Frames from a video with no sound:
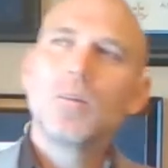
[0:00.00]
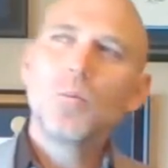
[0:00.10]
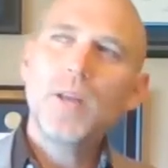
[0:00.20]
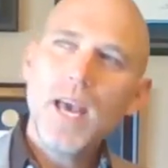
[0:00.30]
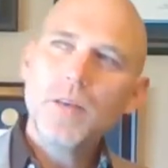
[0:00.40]

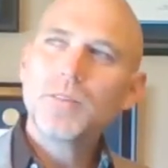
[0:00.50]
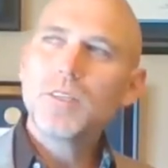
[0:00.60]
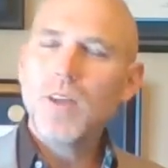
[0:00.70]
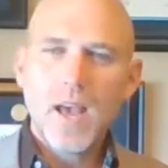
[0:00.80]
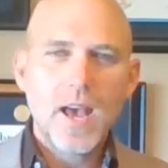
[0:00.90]
we have
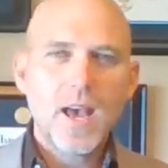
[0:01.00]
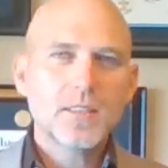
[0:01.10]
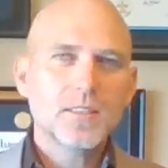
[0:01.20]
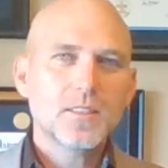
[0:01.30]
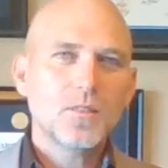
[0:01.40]
to
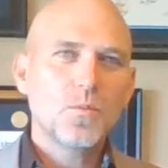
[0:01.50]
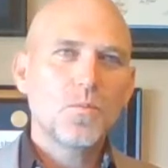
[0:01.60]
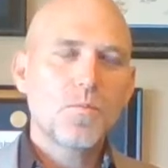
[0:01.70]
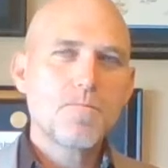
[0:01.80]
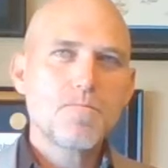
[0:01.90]
ask,
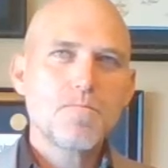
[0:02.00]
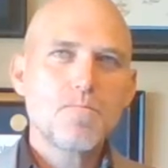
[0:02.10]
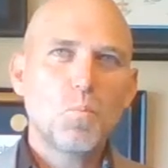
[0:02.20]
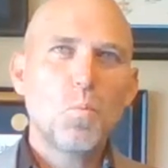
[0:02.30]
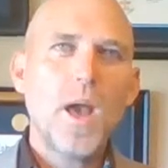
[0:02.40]

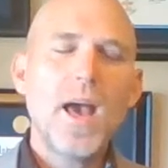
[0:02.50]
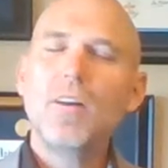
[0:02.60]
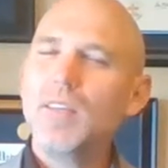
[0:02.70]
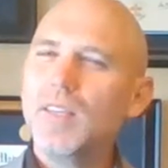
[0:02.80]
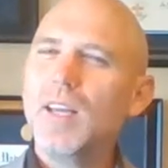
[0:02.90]

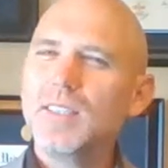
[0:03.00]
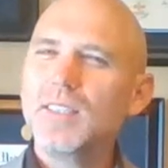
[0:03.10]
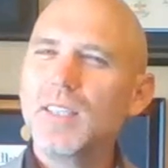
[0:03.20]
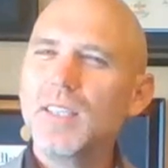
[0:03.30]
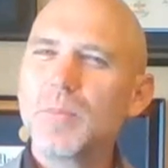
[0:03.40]
How did they
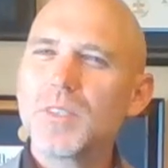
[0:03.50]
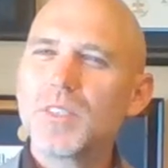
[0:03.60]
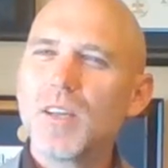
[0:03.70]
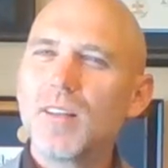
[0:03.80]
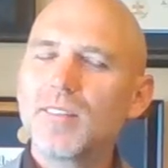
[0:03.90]
see
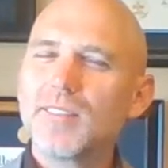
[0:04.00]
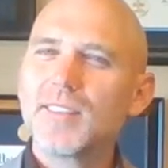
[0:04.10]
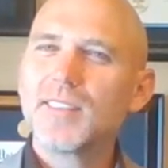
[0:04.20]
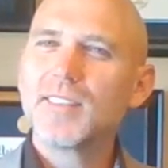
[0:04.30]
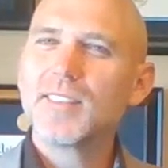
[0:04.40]

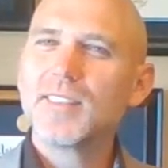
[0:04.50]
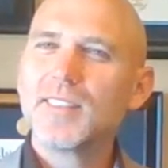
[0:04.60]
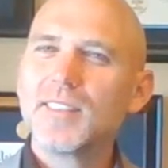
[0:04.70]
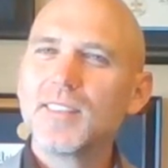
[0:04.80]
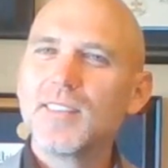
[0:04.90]
themselves?
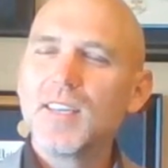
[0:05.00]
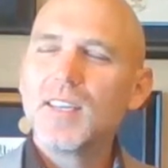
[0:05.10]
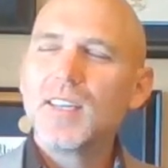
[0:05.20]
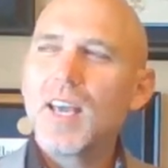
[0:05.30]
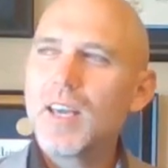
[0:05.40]

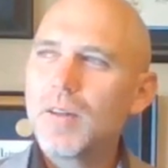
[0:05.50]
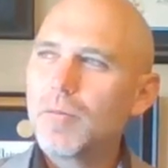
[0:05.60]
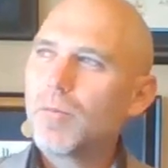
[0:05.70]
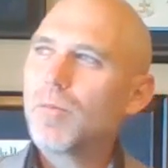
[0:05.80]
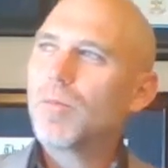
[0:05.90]

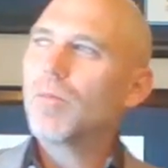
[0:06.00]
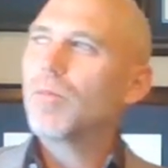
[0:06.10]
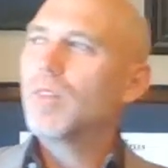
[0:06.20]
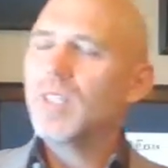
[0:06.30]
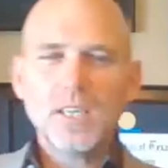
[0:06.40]
And
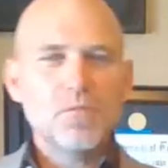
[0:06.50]
this